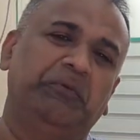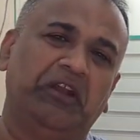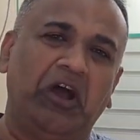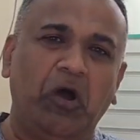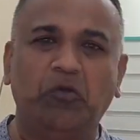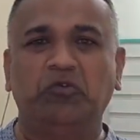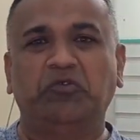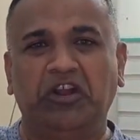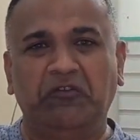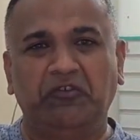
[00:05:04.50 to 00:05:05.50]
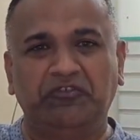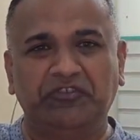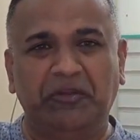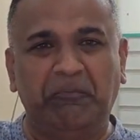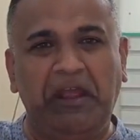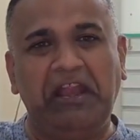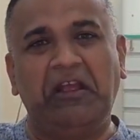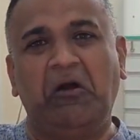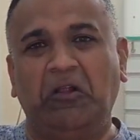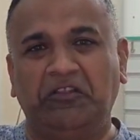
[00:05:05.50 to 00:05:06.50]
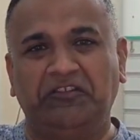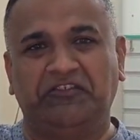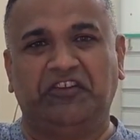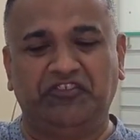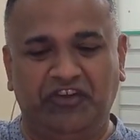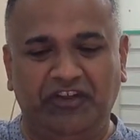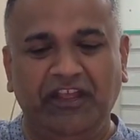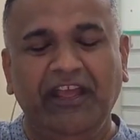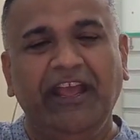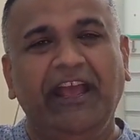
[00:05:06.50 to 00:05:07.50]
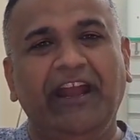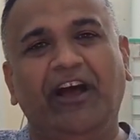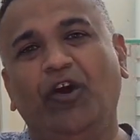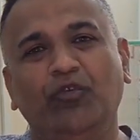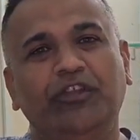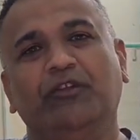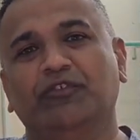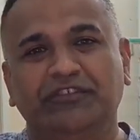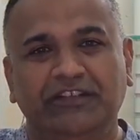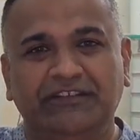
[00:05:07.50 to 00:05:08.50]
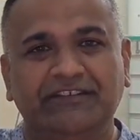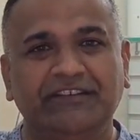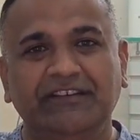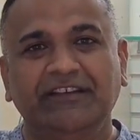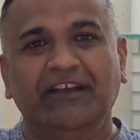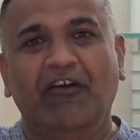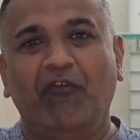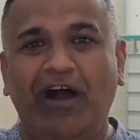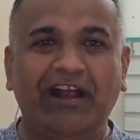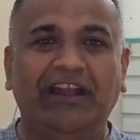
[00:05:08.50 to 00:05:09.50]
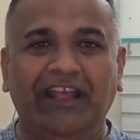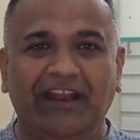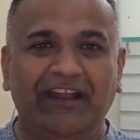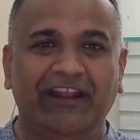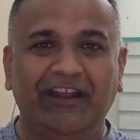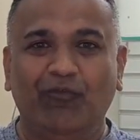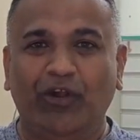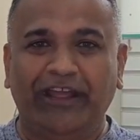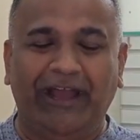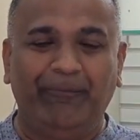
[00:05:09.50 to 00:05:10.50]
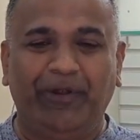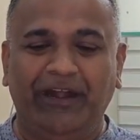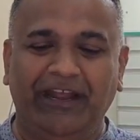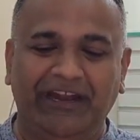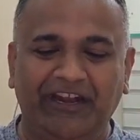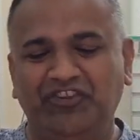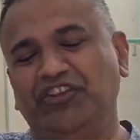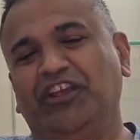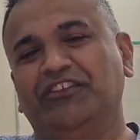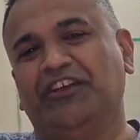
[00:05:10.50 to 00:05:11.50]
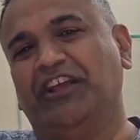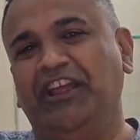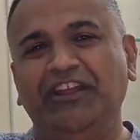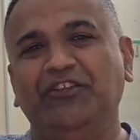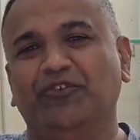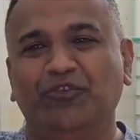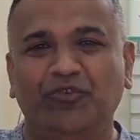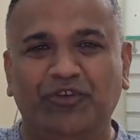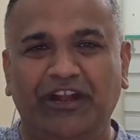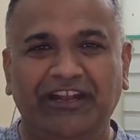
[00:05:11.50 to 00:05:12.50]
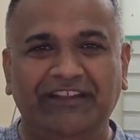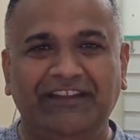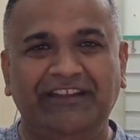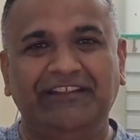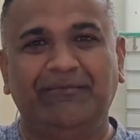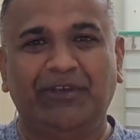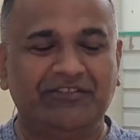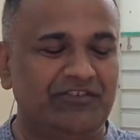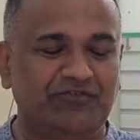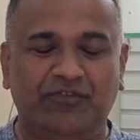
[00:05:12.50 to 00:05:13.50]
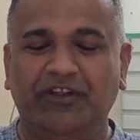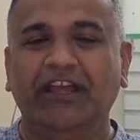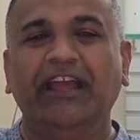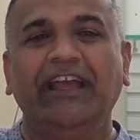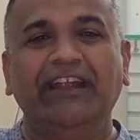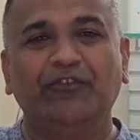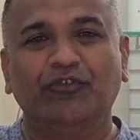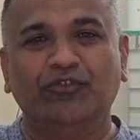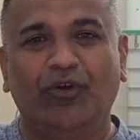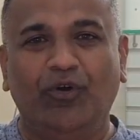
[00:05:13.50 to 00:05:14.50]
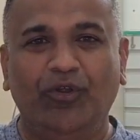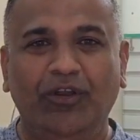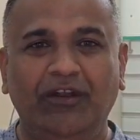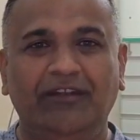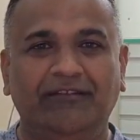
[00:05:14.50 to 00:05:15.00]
and how Ukraine was repelling all this Russian, and how there was this Wagner revolt happened, and Russia is again, Ukraine is a masterstroke. It was all,